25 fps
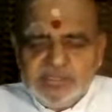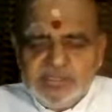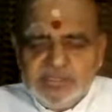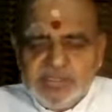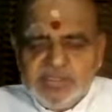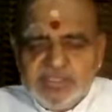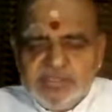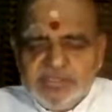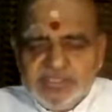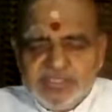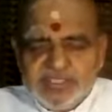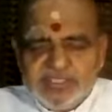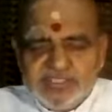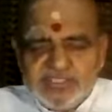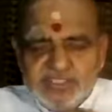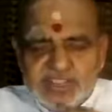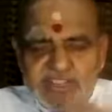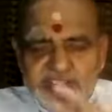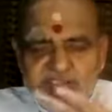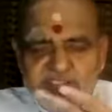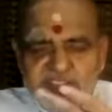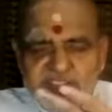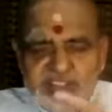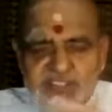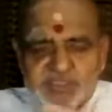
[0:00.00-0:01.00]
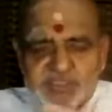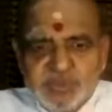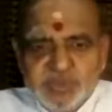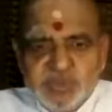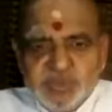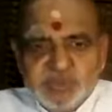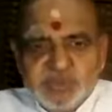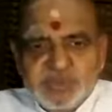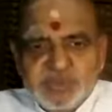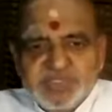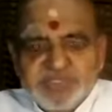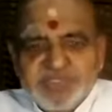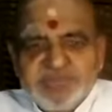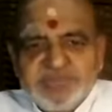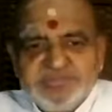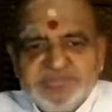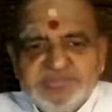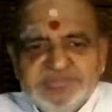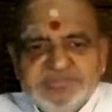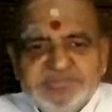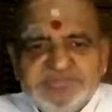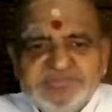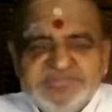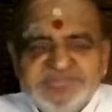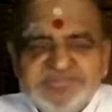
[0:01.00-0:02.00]
get the saliva juice
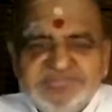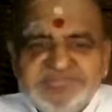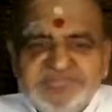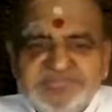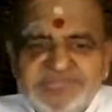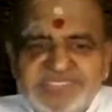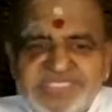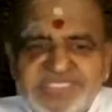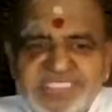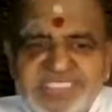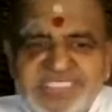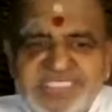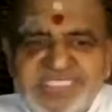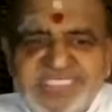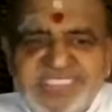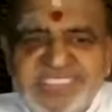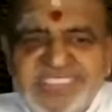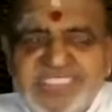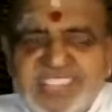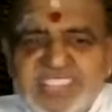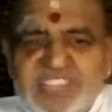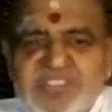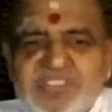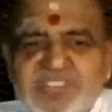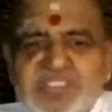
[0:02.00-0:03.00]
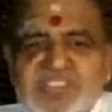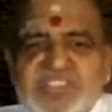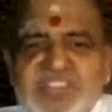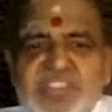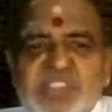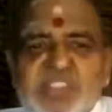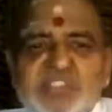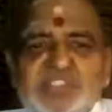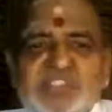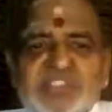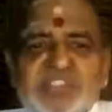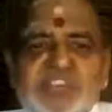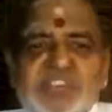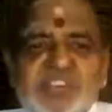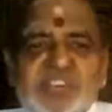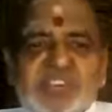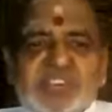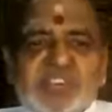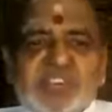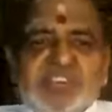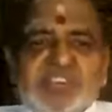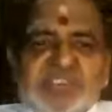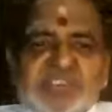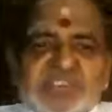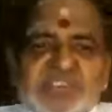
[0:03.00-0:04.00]
if it thinks of a
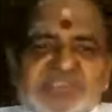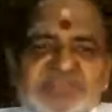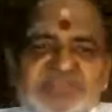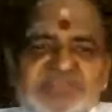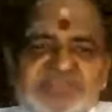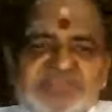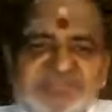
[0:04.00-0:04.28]
dish.